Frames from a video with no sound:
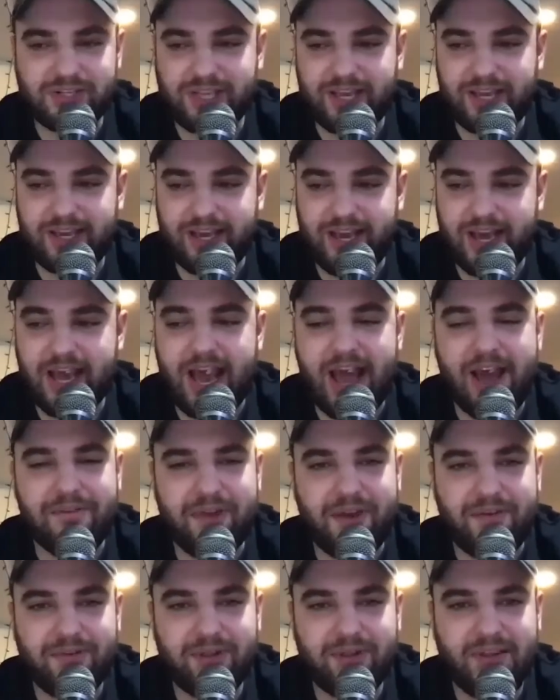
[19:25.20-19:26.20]
like, have
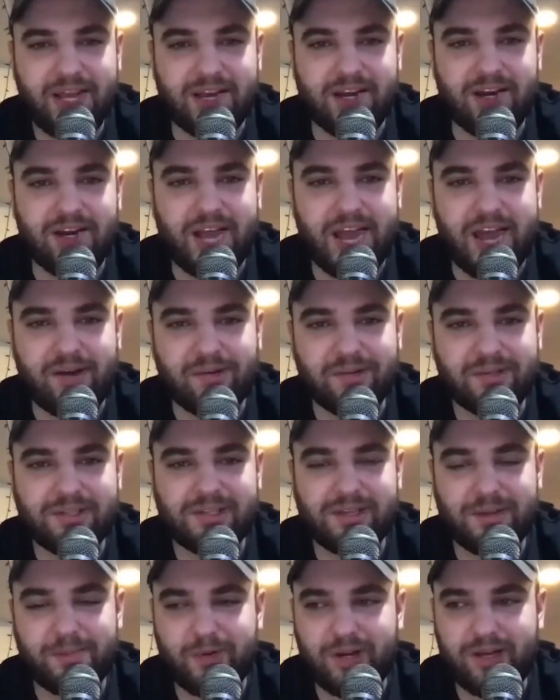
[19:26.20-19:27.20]
you ever like hung out with
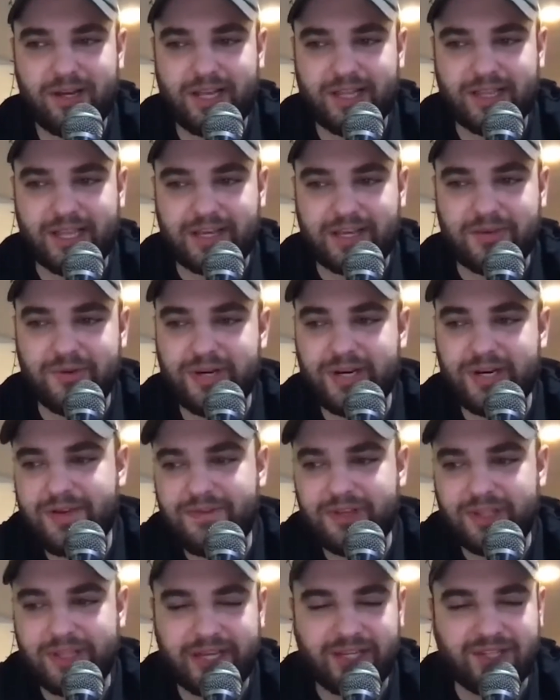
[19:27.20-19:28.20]
someone and like you didn't
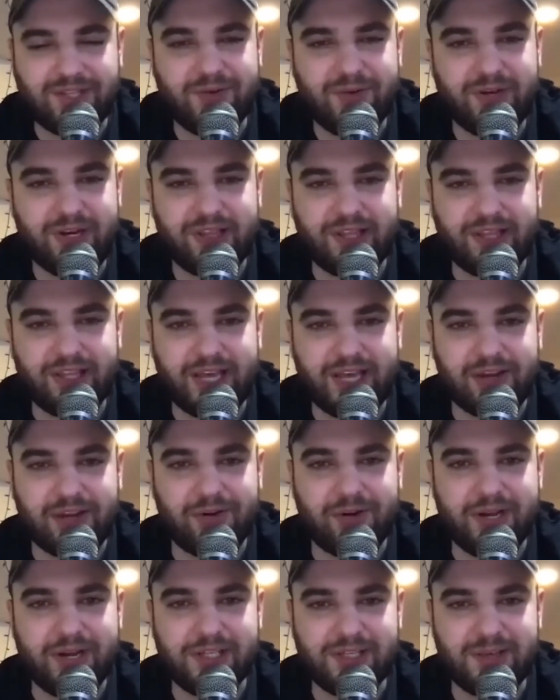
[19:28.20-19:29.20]
even like do anything that
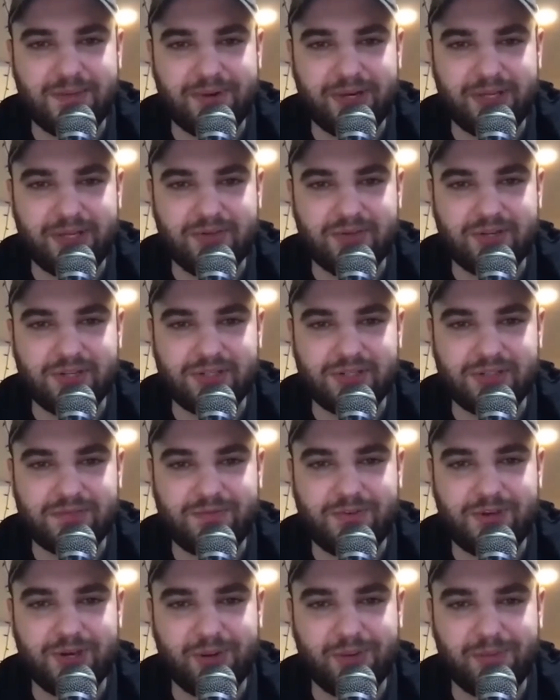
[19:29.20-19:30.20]
crazy, but you
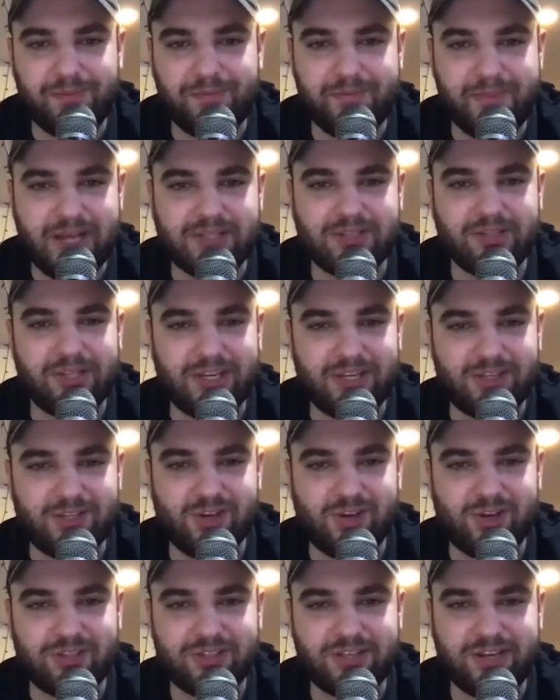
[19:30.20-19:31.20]
just feel mentally
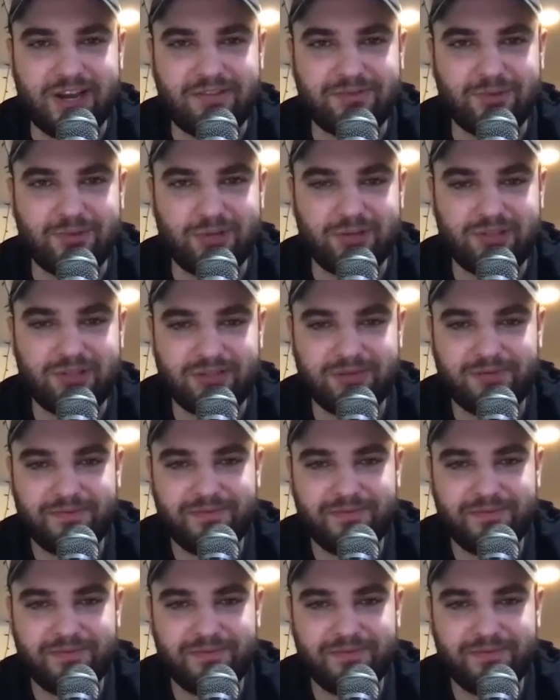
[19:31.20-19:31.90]
exhausted afterwards?